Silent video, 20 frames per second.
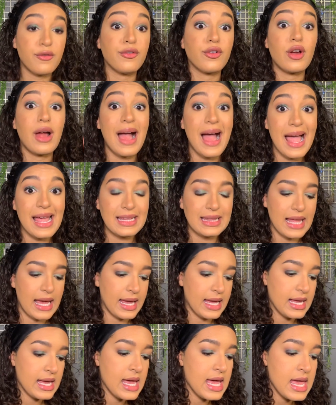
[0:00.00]
For
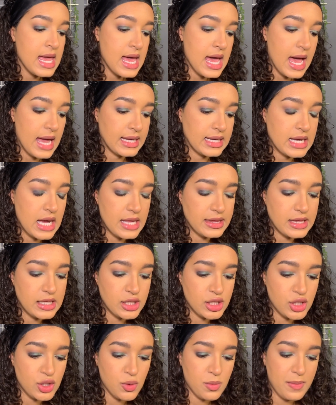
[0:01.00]
highlight, I got
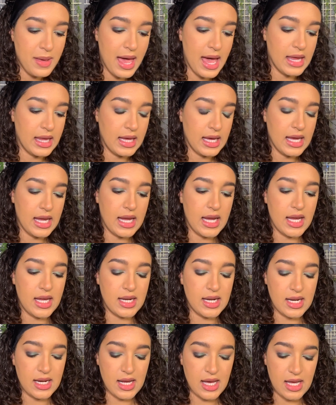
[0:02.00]
this new palette,
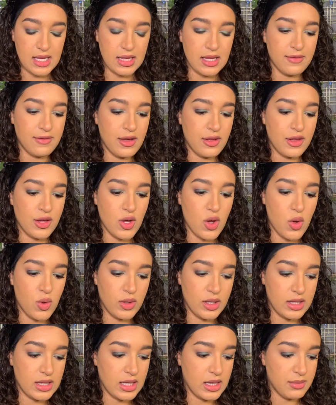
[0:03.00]
and I love how the
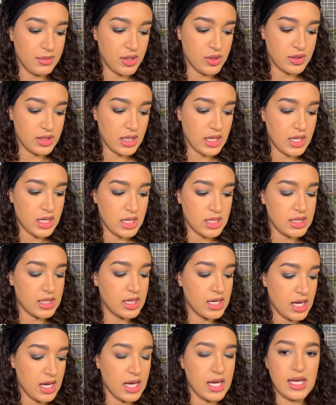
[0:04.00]
only thing I'm using in it
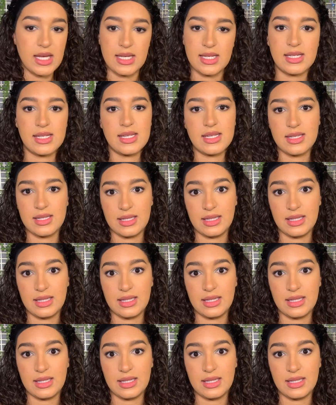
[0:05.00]
today is